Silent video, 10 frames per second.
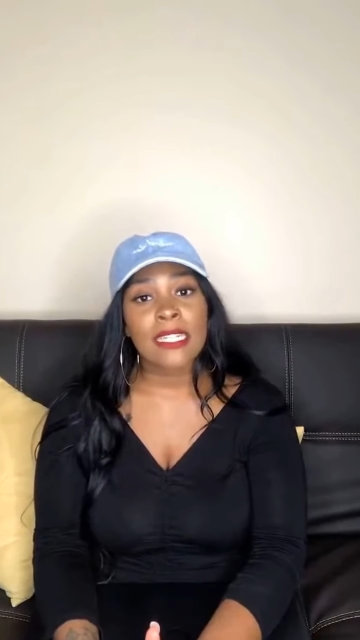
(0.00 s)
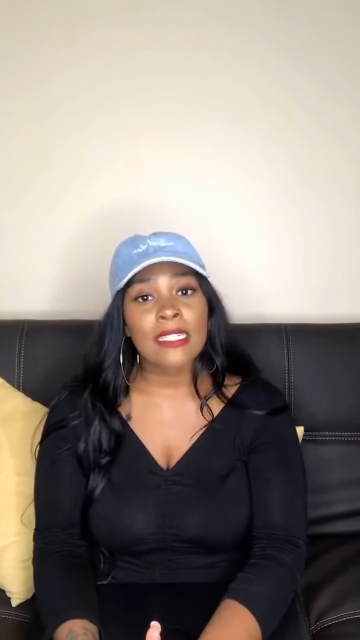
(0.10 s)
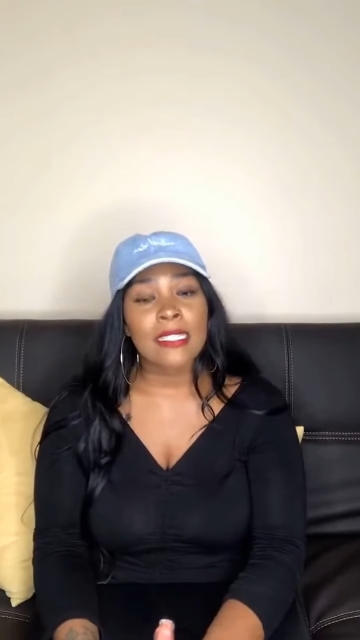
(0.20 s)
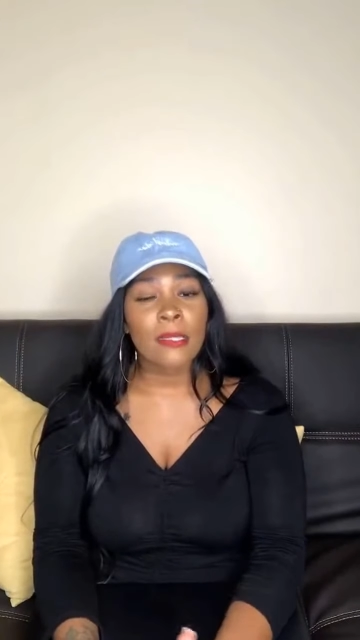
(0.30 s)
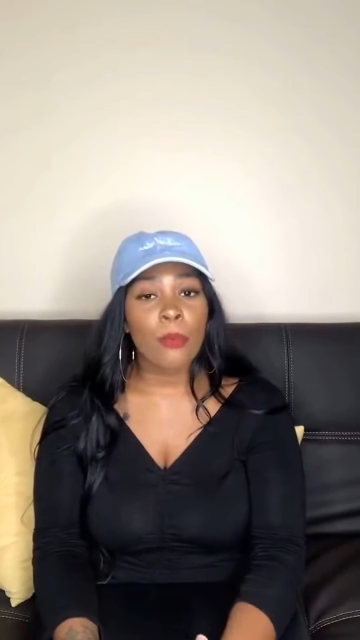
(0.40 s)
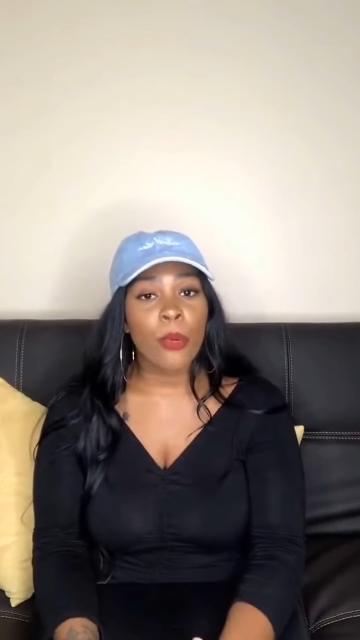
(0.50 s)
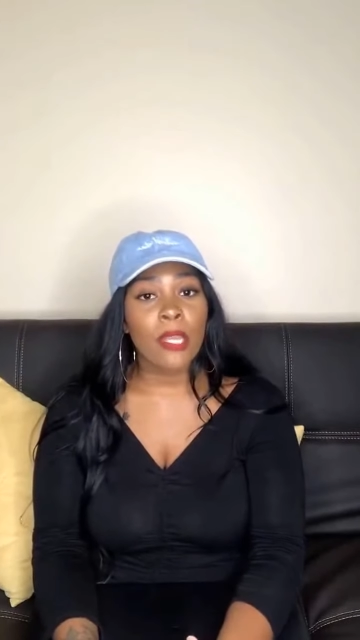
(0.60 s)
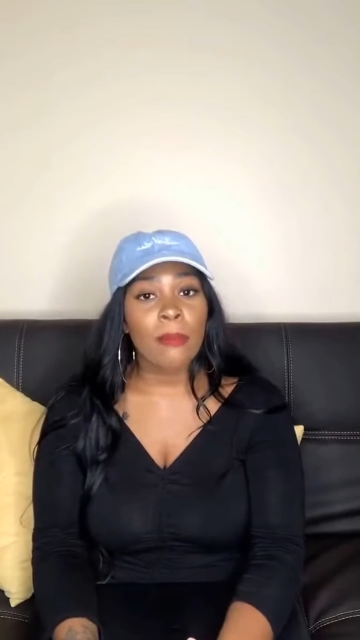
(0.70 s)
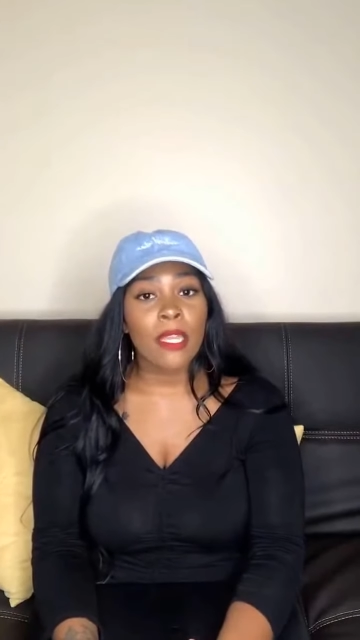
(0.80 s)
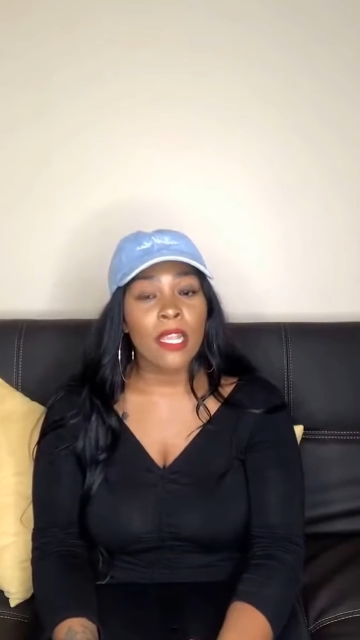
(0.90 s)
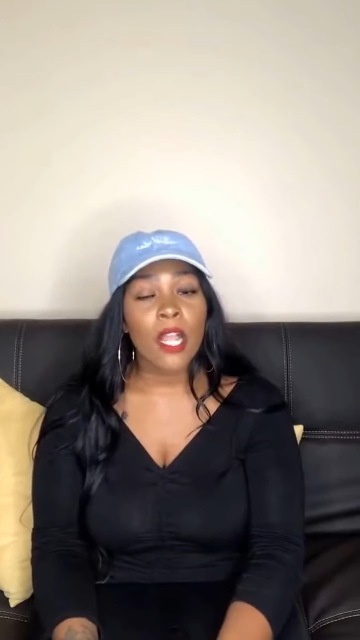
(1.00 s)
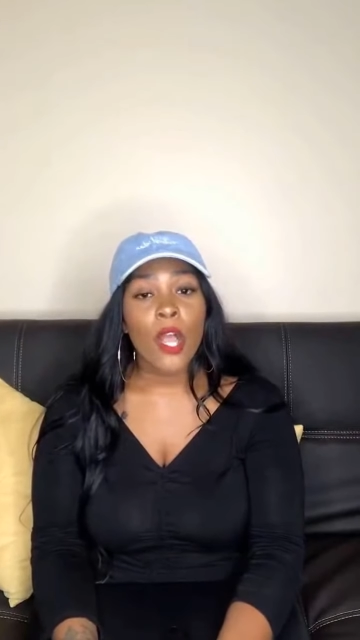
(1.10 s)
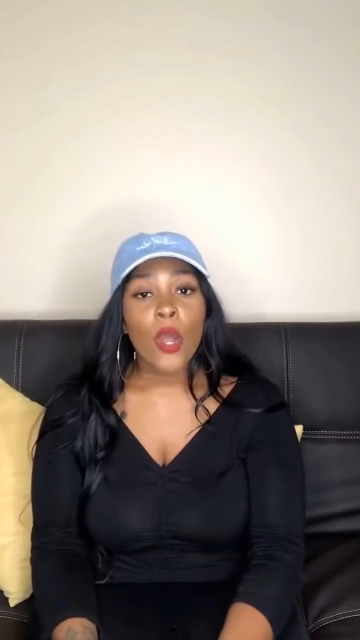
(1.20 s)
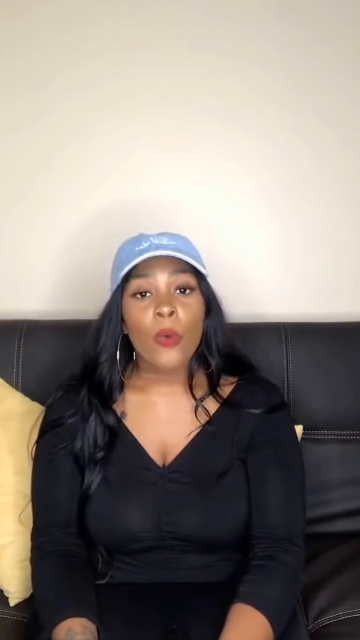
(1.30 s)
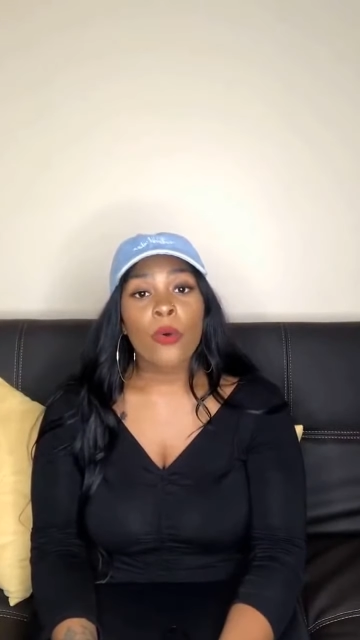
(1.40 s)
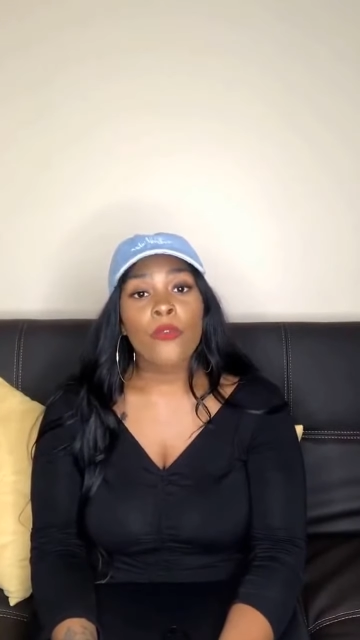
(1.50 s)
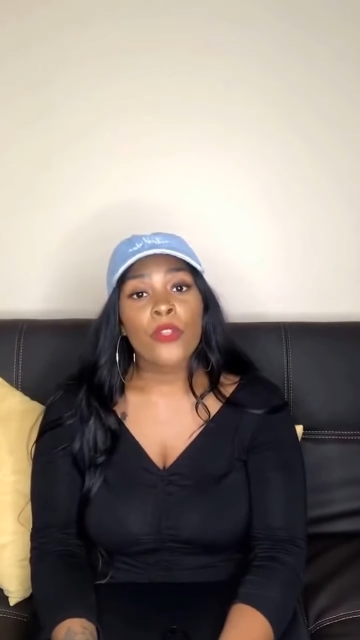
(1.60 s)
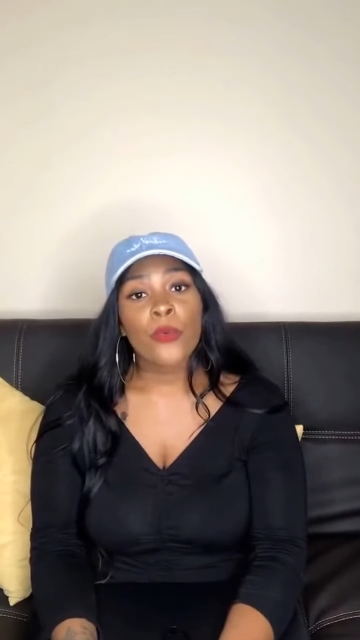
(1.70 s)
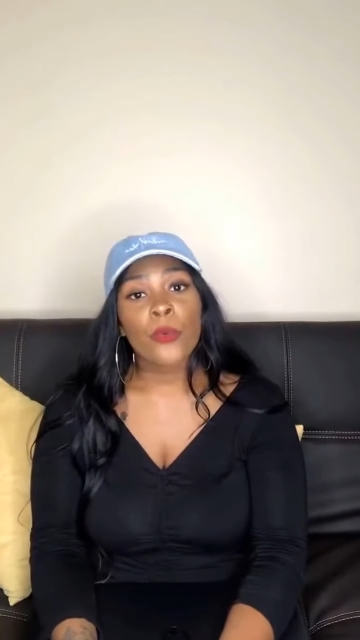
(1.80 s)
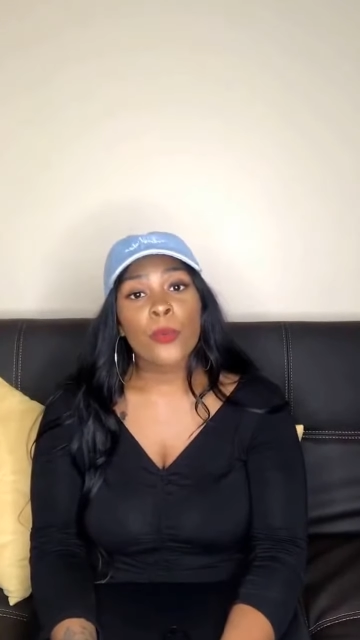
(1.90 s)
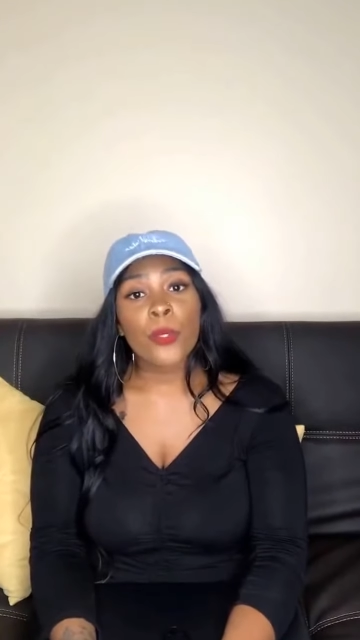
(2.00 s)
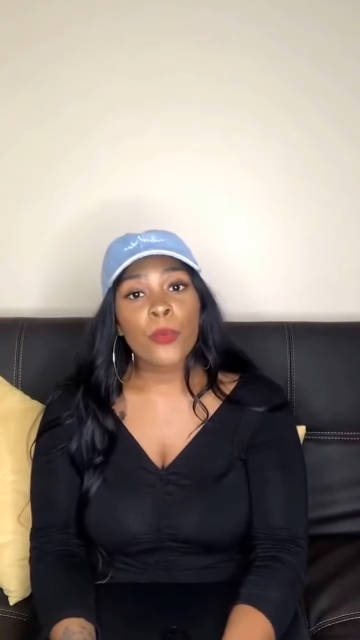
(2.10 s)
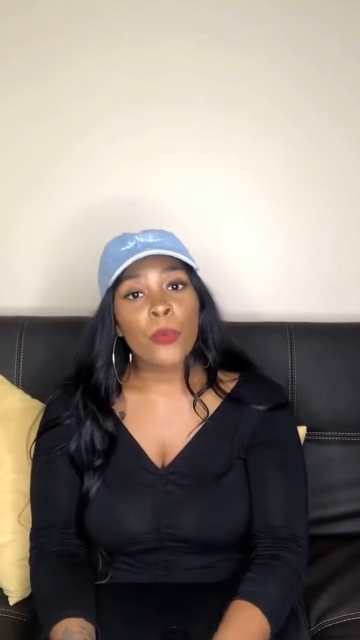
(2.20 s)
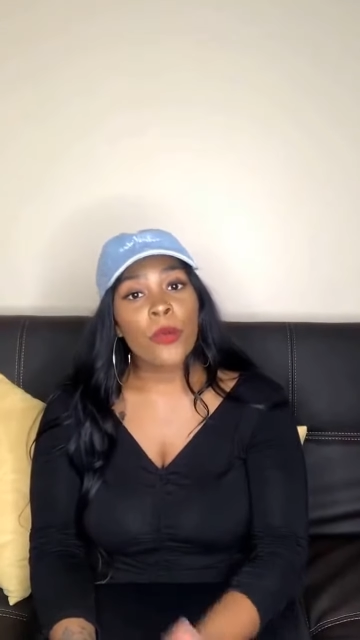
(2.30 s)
that disappointment. Well, if we